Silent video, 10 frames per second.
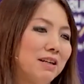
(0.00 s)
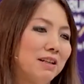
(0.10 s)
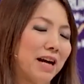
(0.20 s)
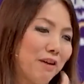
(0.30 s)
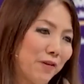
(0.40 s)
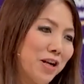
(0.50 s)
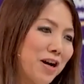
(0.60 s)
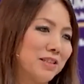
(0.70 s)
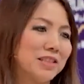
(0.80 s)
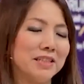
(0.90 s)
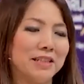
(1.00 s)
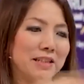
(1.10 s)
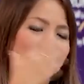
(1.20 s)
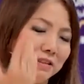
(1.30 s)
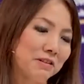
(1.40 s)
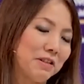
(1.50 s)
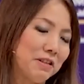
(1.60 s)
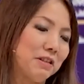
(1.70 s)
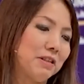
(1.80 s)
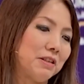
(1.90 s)
life-enhancing
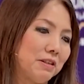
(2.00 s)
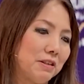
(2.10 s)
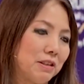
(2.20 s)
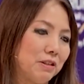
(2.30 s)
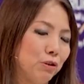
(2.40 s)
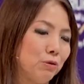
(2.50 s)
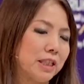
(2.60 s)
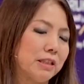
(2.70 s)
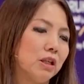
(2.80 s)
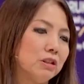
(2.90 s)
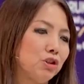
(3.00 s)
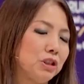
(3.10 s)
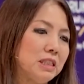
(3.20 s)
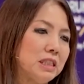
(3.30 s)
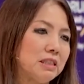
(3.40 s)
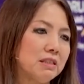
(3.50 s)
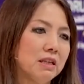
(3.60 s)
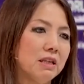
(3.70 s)
new technologies.